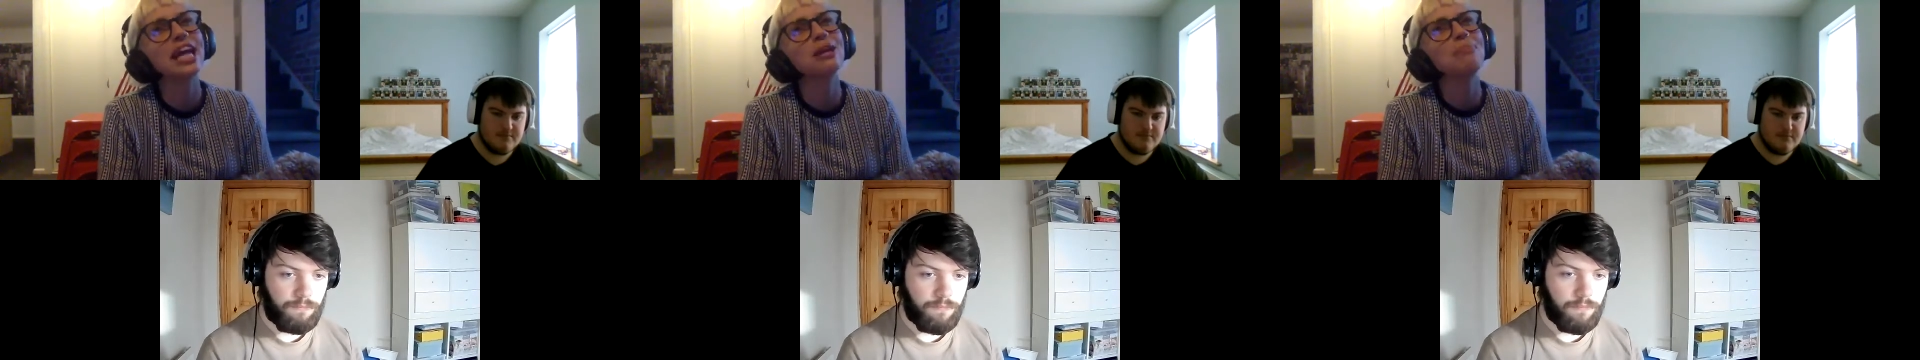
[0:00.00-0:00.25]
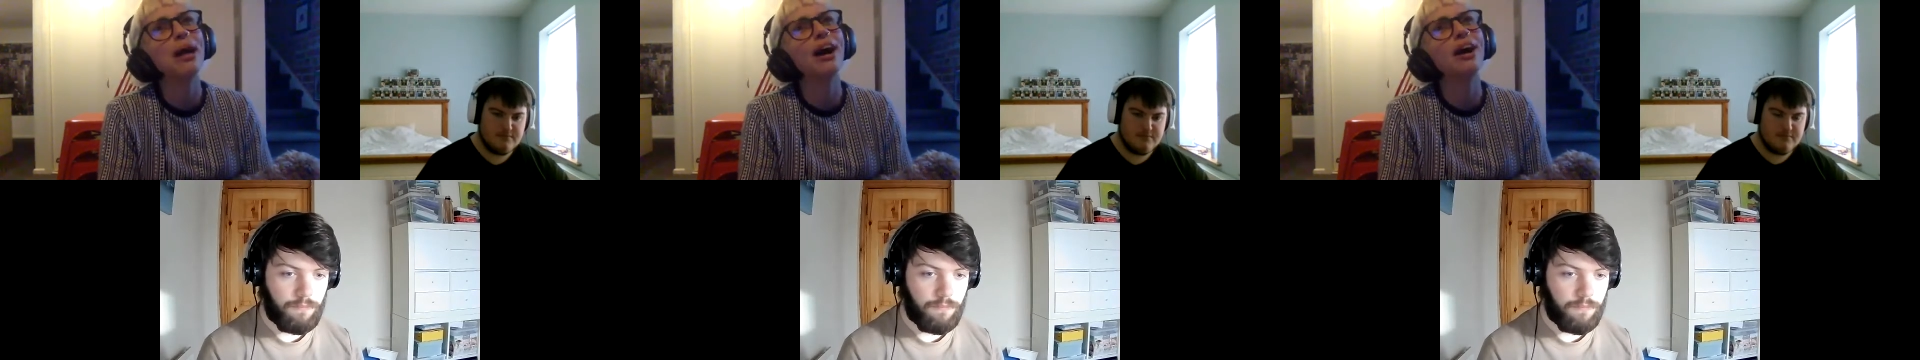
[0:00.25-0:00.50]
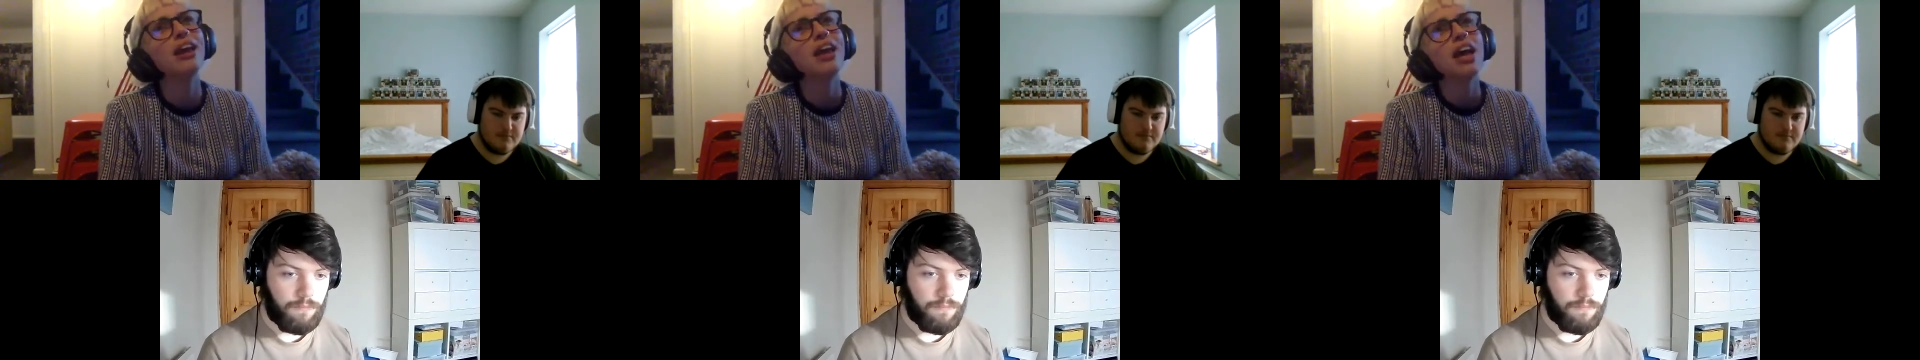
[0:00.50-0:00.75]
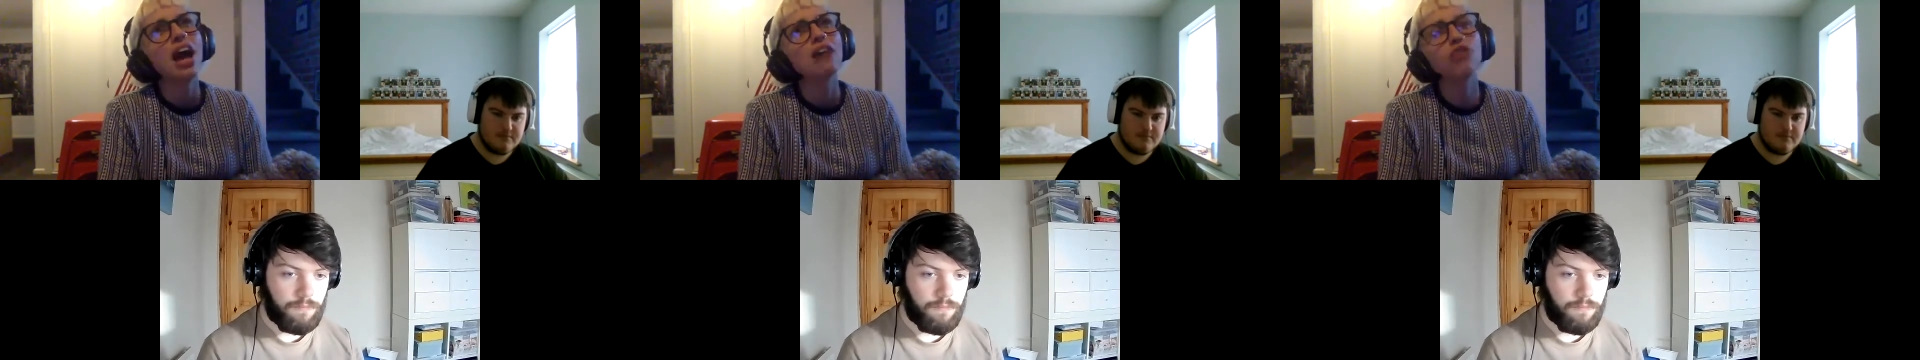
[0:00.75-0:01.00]
Speaker 1: about
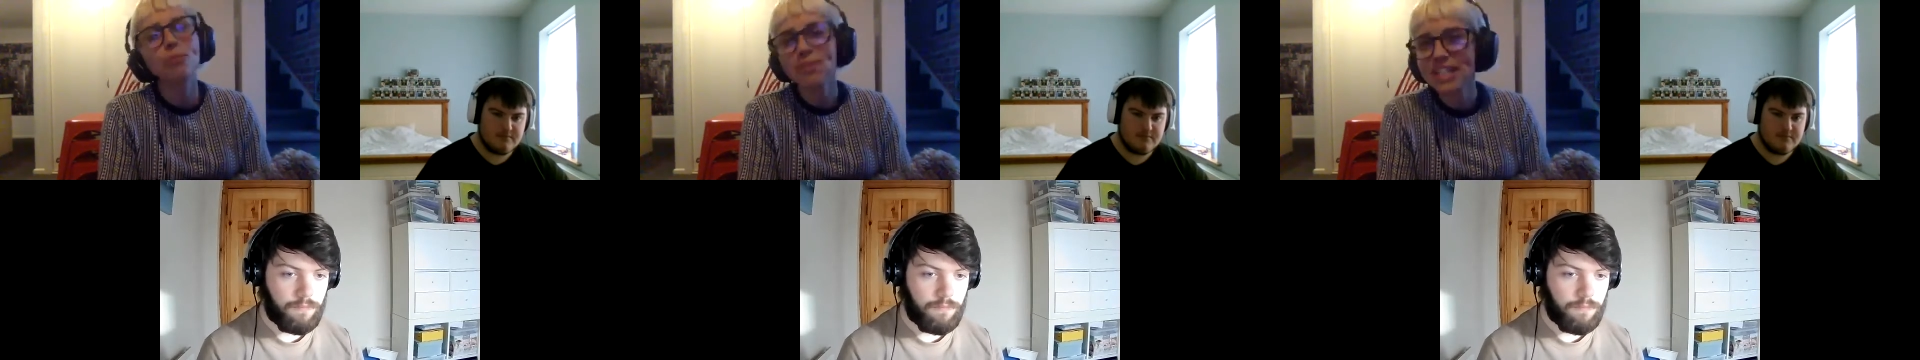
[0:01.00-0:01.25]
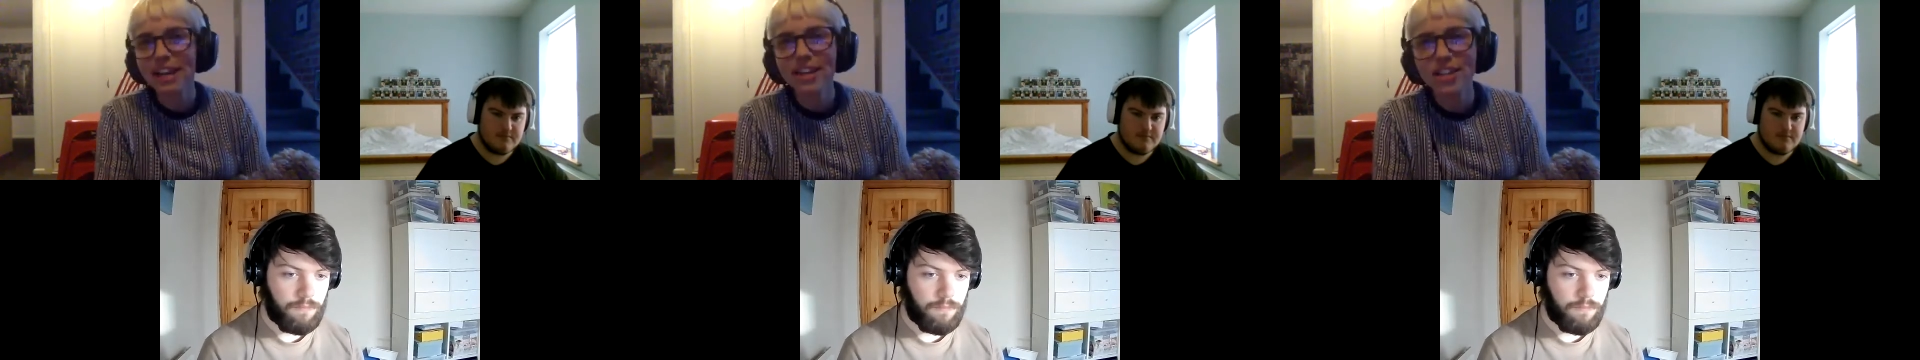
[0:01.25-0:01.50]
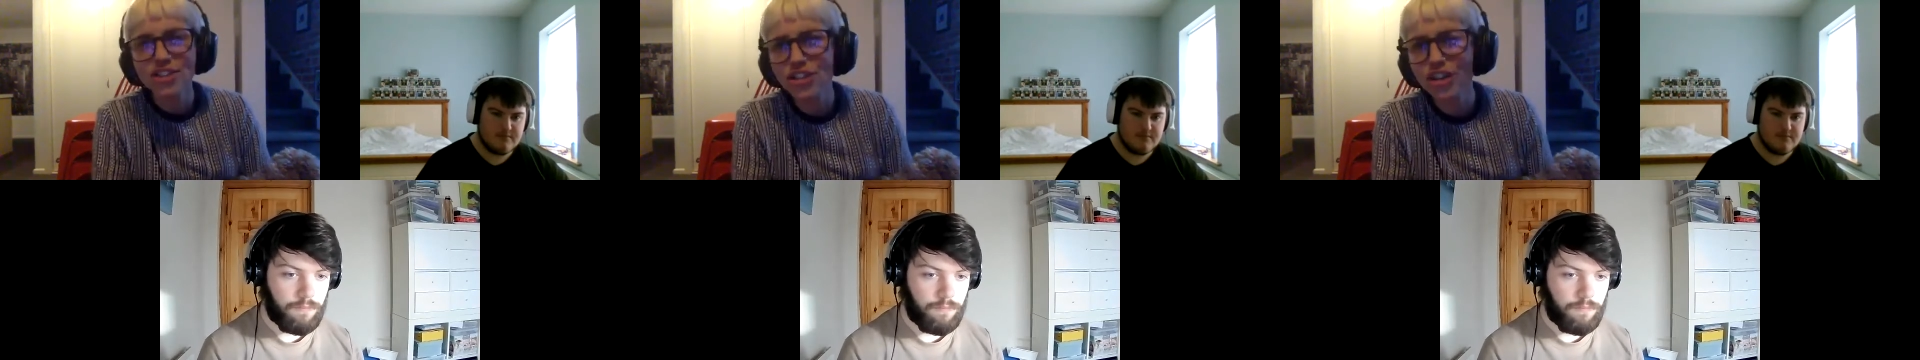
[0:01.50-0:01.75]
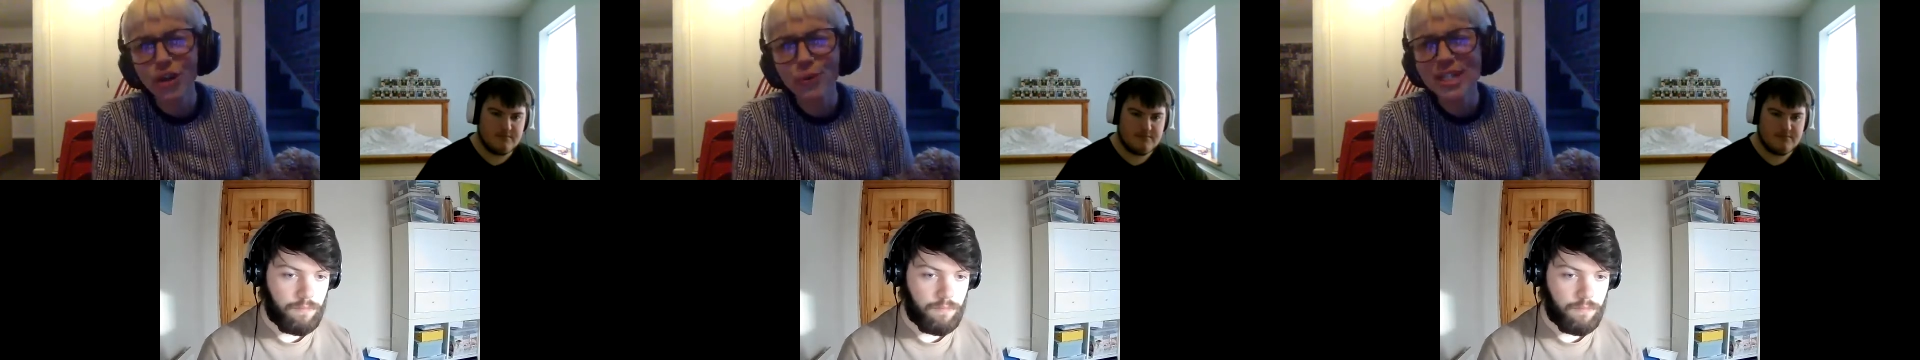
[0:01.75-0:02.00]
Robert Downey
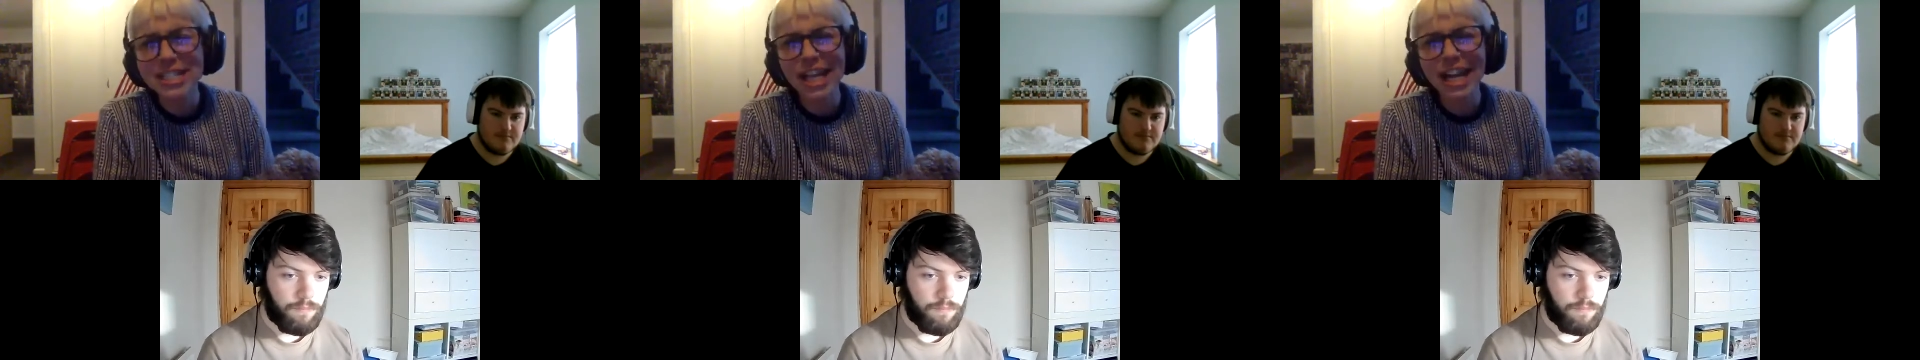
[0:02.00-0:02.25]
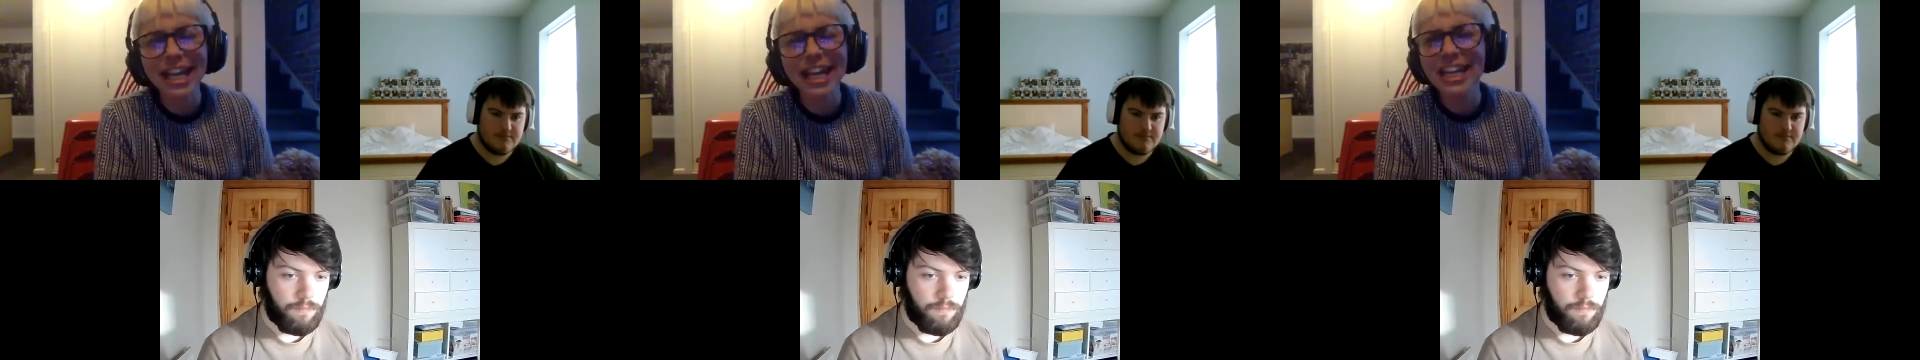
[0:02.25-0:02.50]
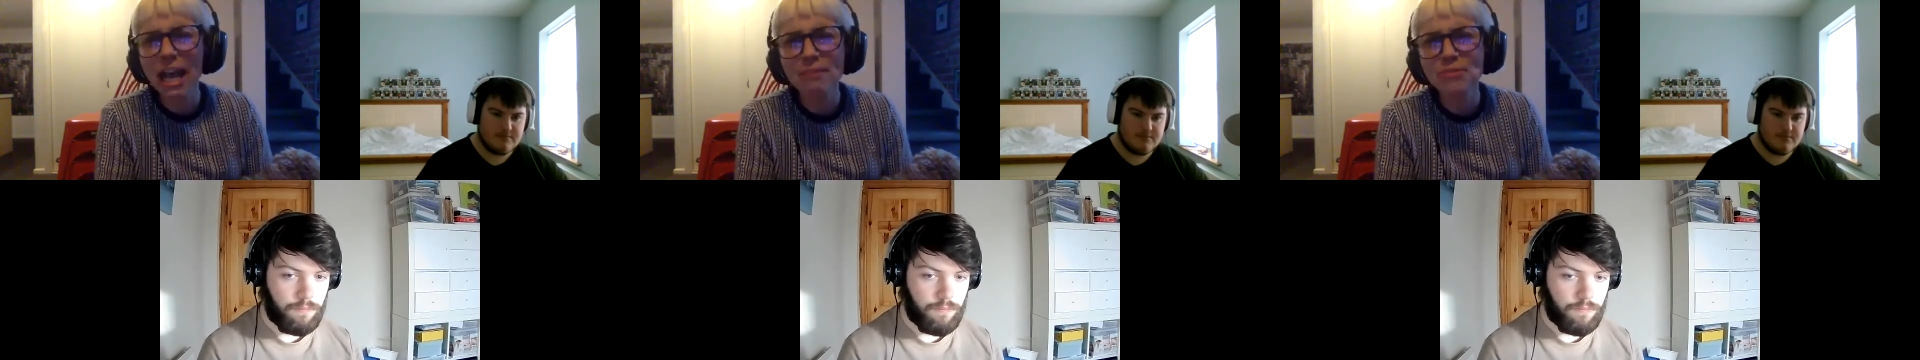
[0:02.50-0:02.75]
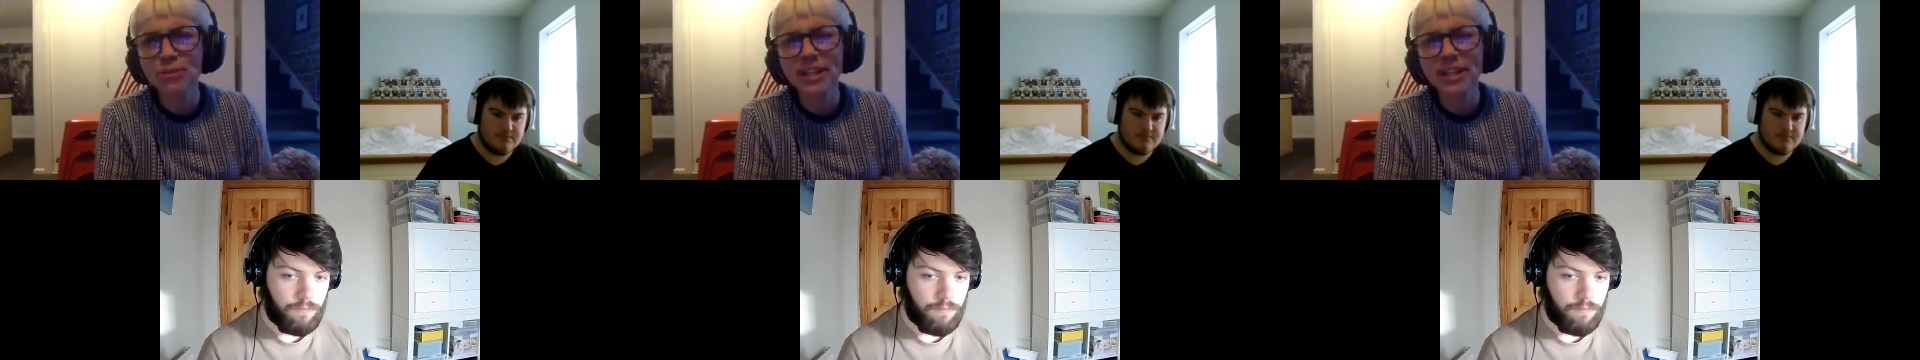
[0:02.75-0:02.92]
Jr. was he came to